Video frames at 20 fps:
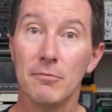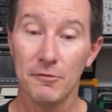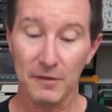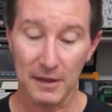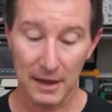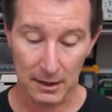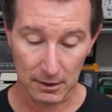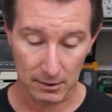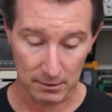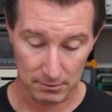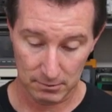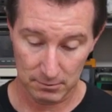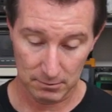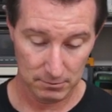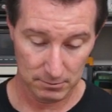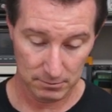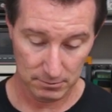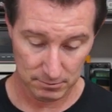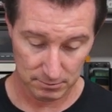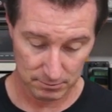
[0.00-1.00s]
thing.
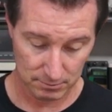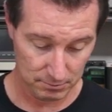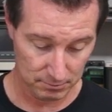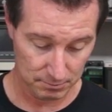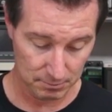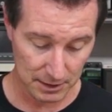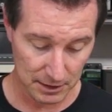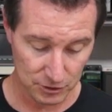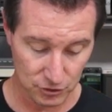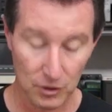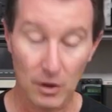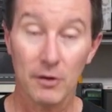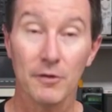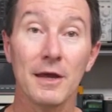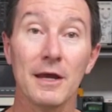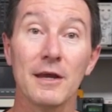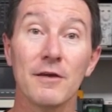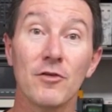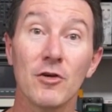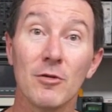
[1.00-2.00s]
Pedro.
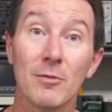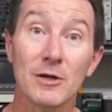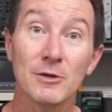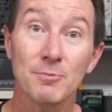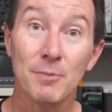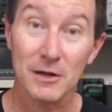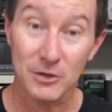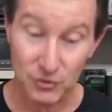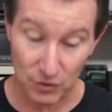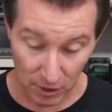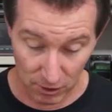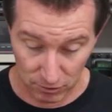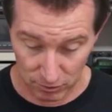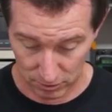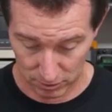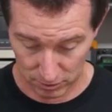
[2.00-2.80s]
Thank you very much, Pedro.